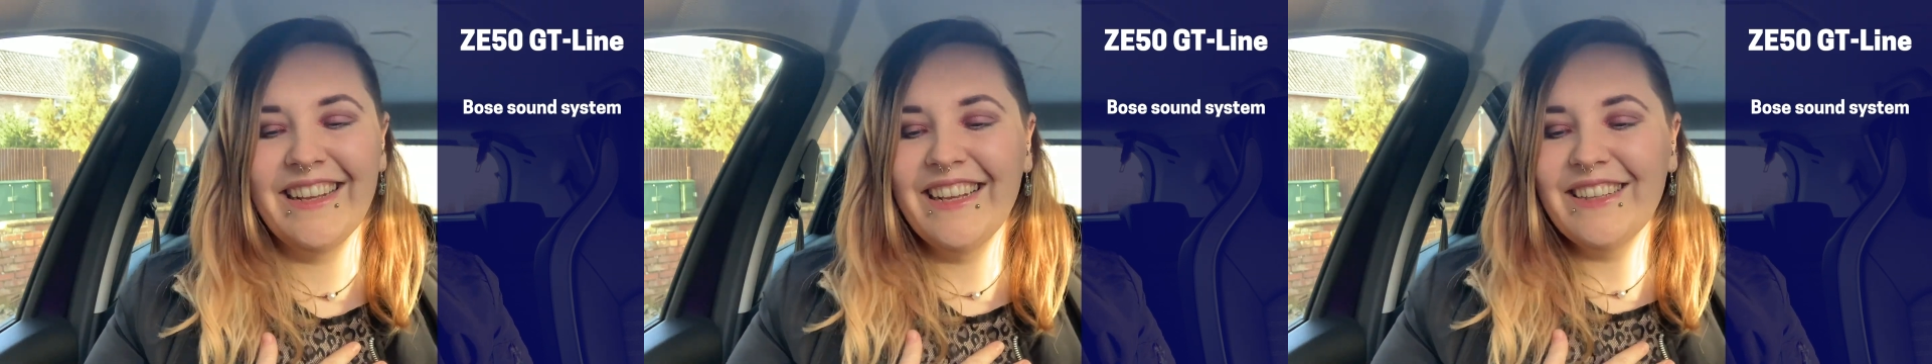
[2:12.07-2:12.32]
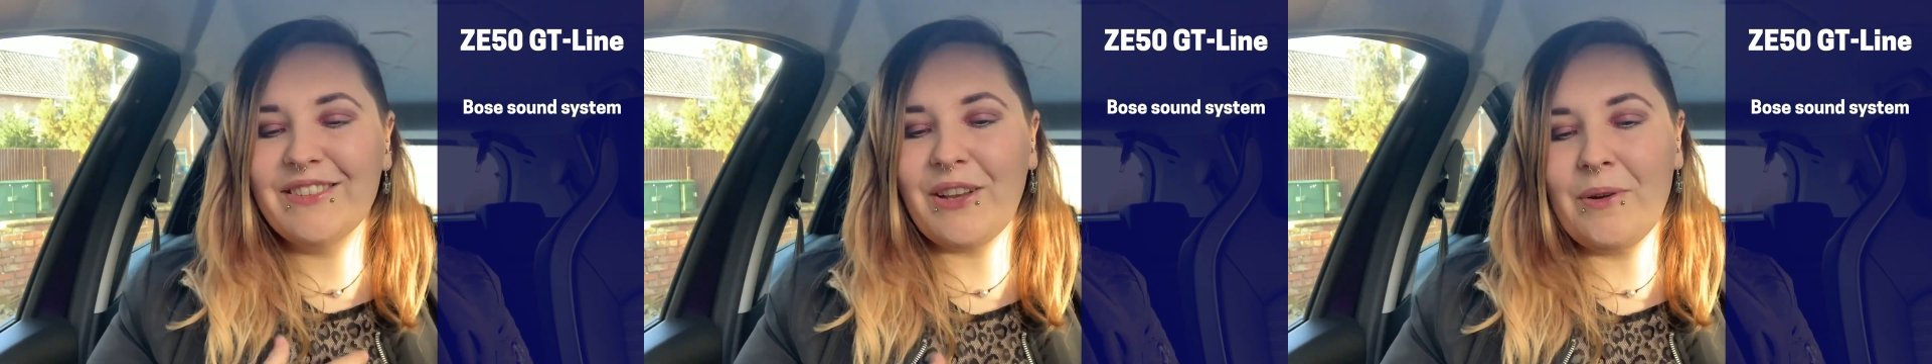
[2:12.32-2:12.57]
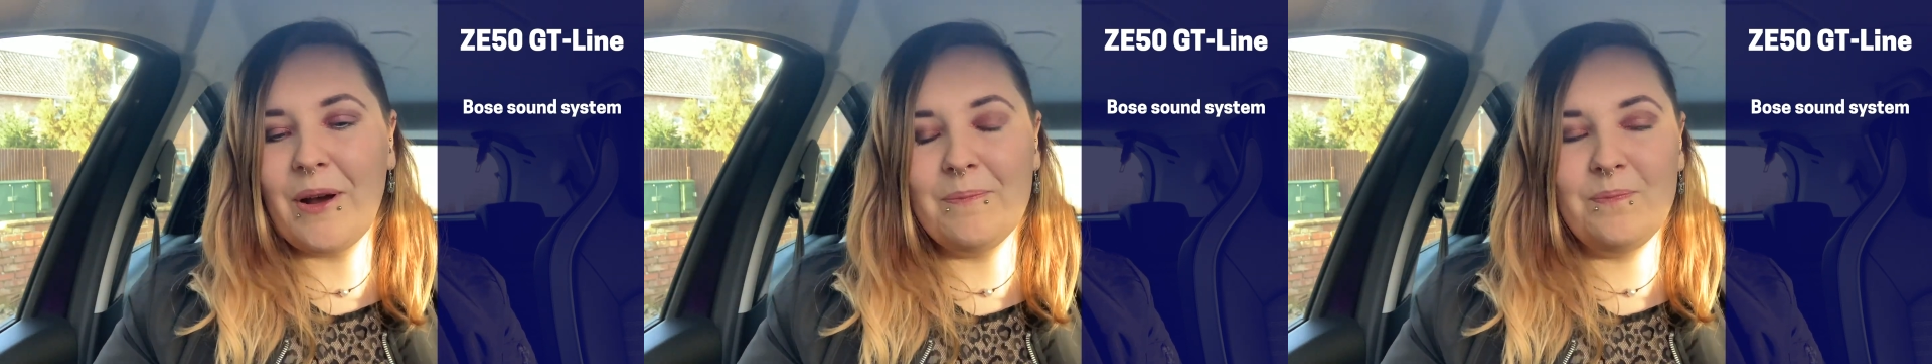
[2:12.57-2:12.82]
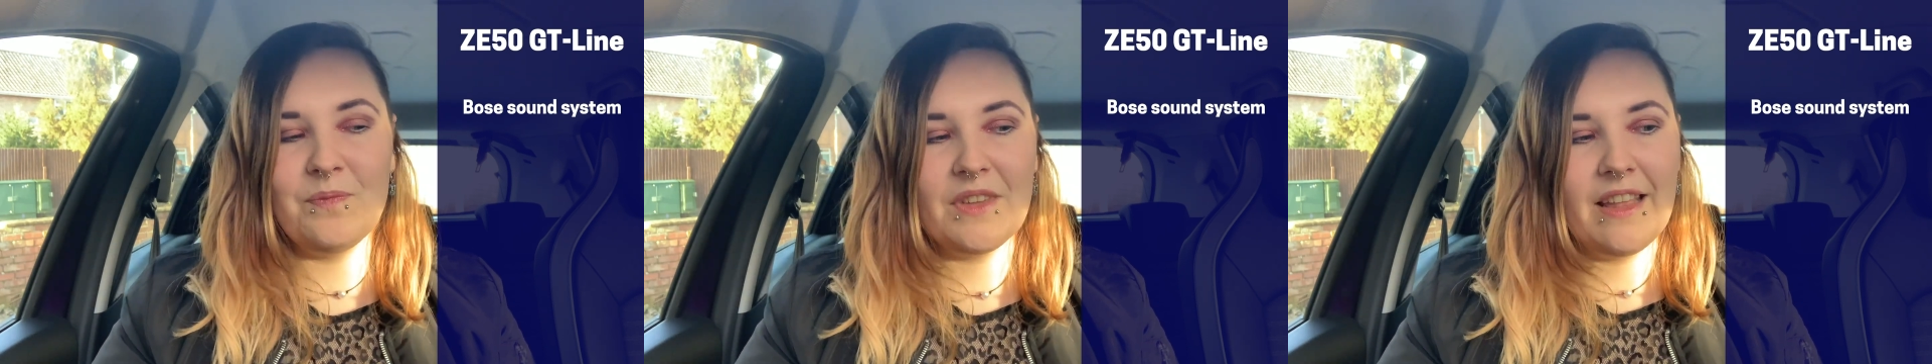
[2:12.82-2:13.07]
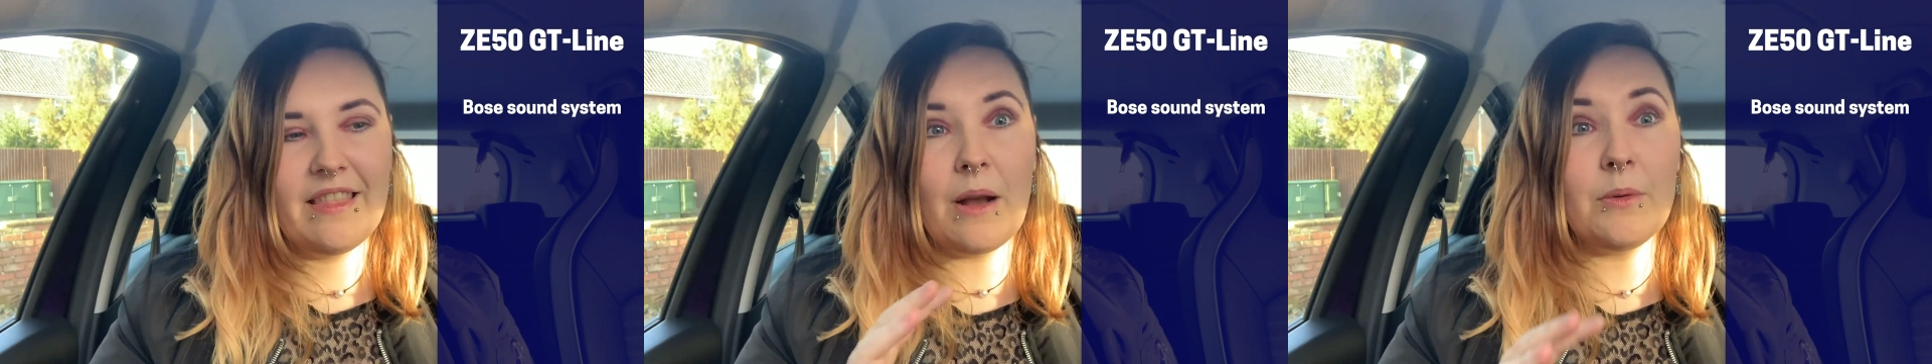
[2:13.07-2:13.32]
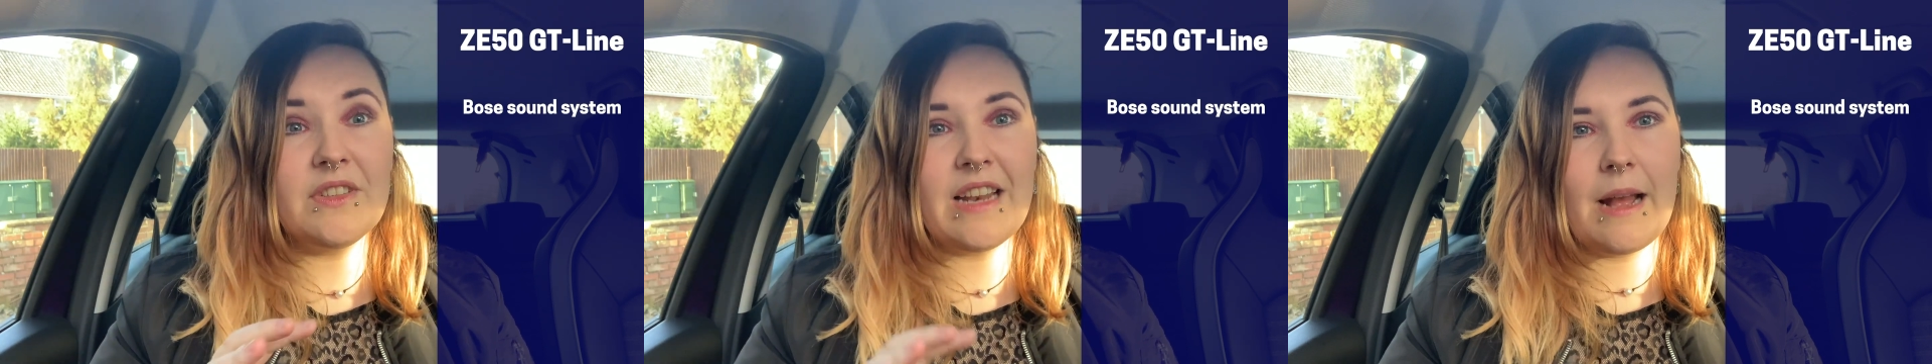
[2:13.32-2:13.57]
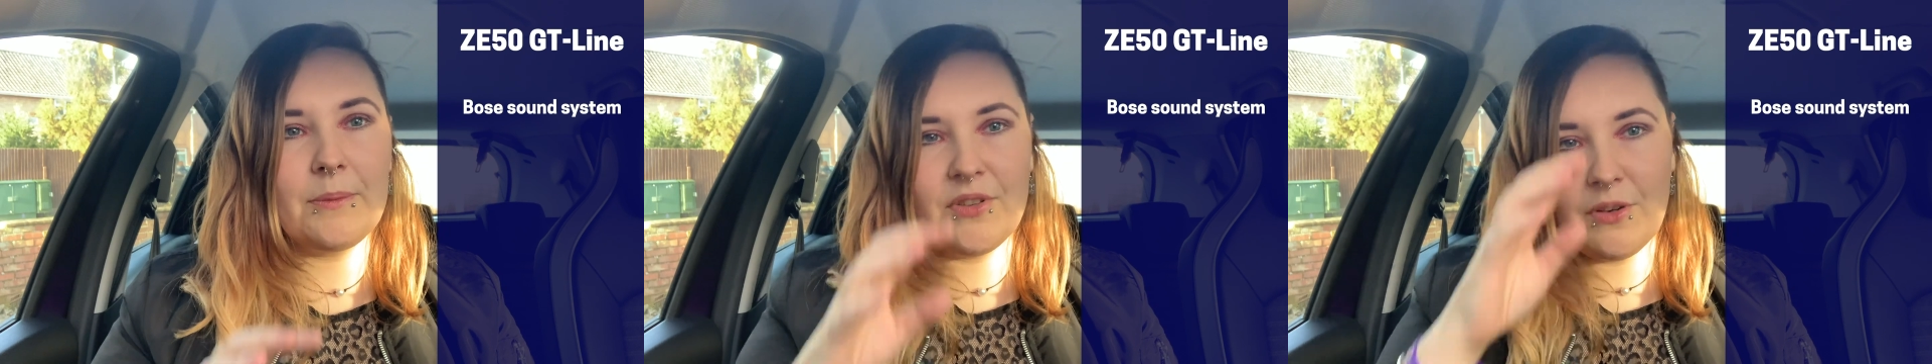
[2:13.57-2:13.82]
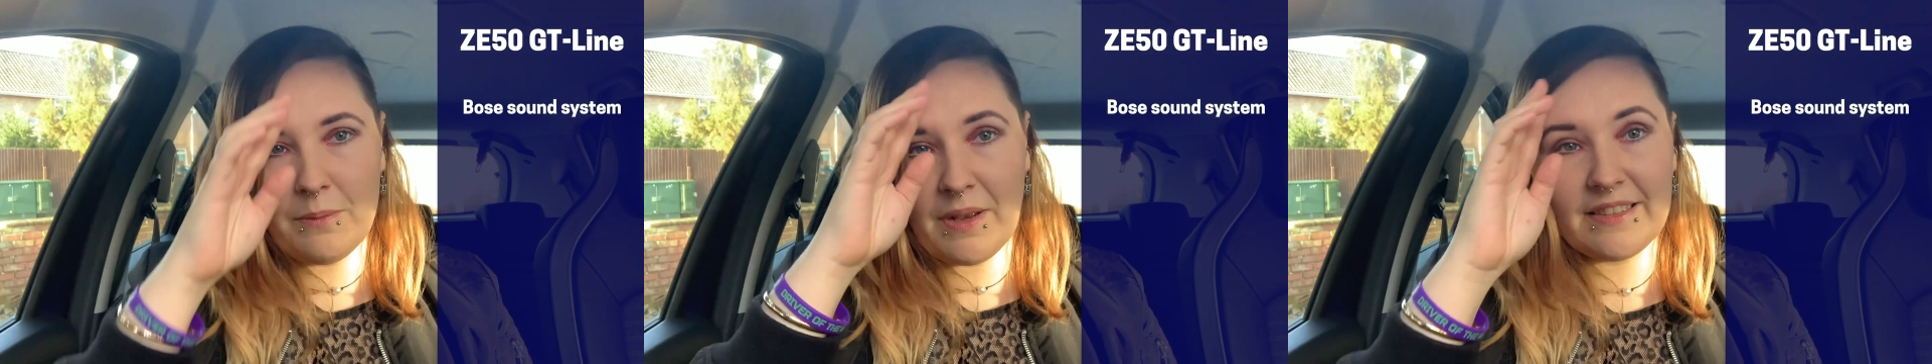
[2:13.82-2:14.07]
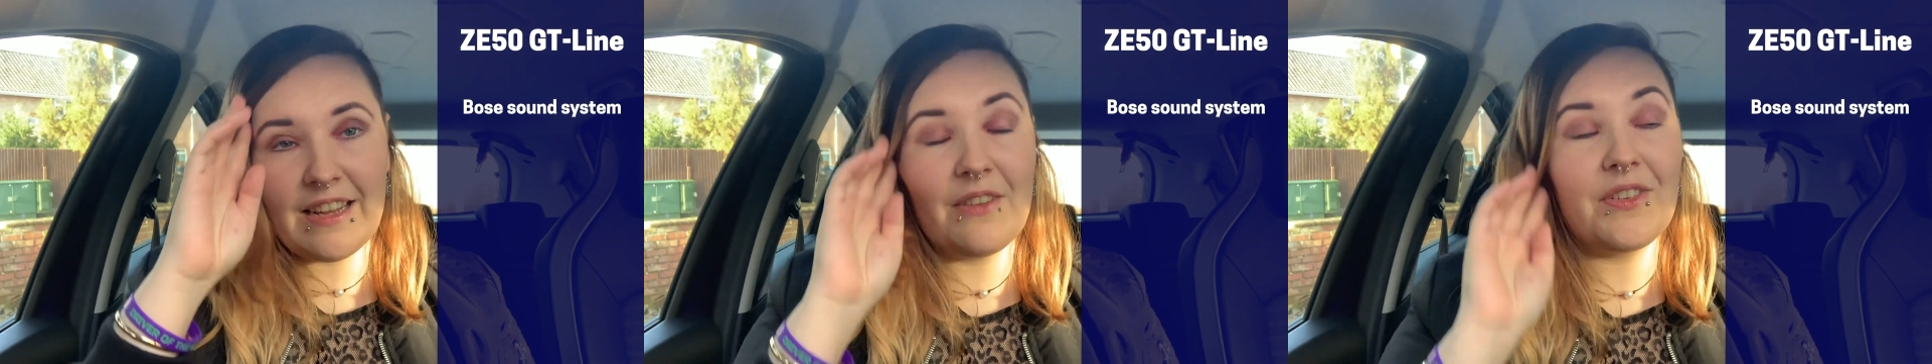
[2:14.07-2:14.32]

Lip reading: So that was an absolute must-have,